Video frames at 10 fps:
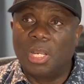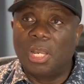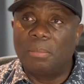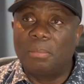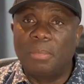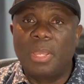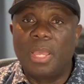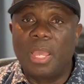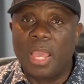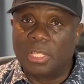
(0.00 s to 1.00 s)
um
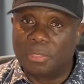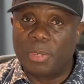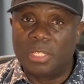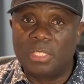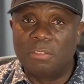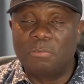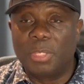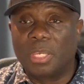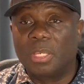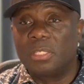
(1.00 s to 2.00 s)
expensive
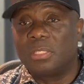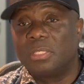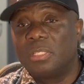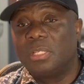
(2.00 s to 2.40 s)
because